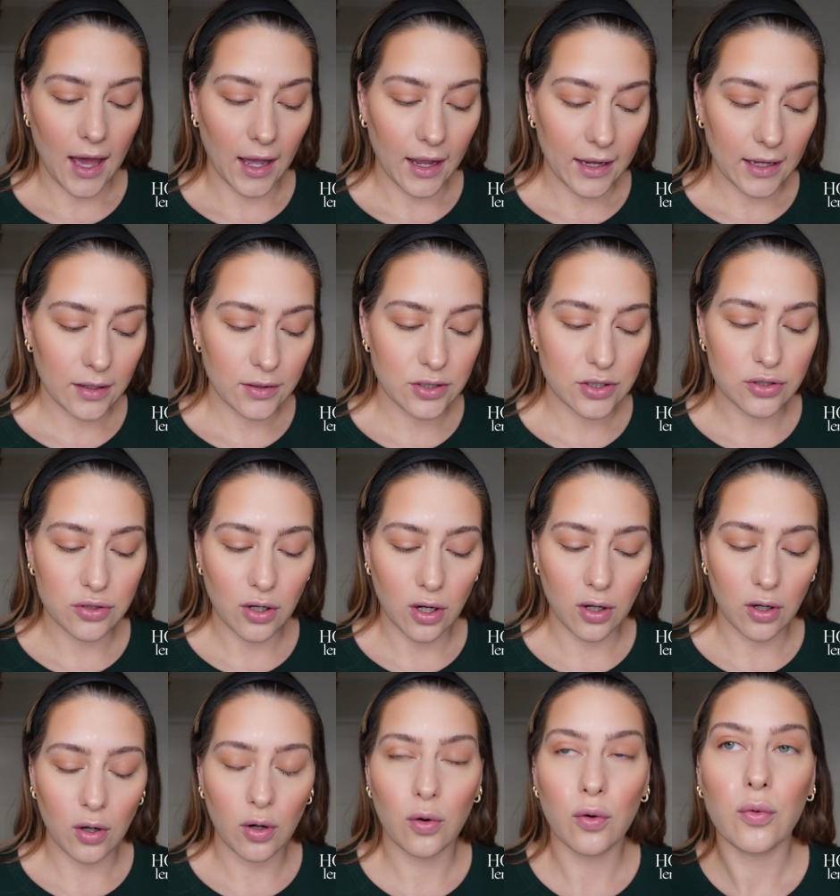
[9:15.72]
I
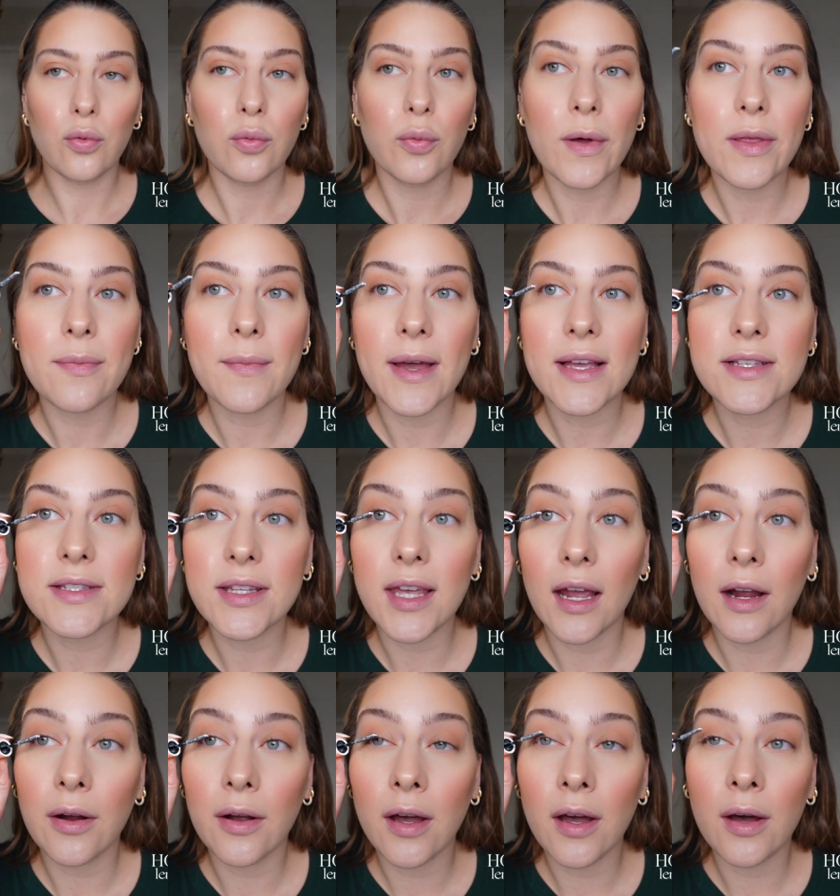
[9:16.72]
struggle with
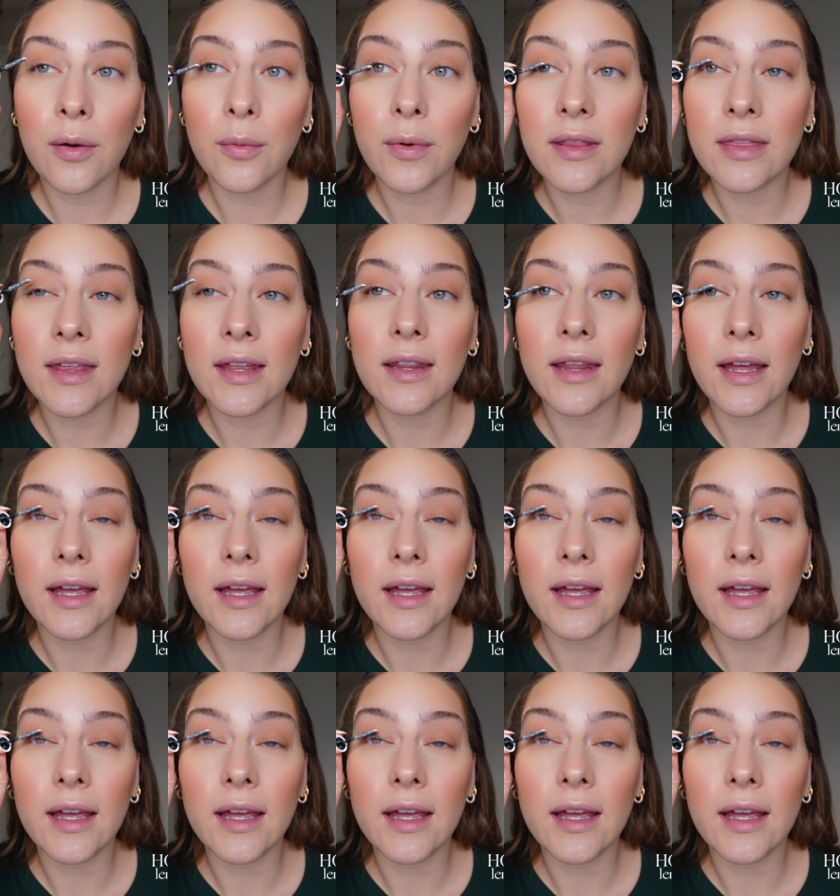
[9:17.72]
mascara with it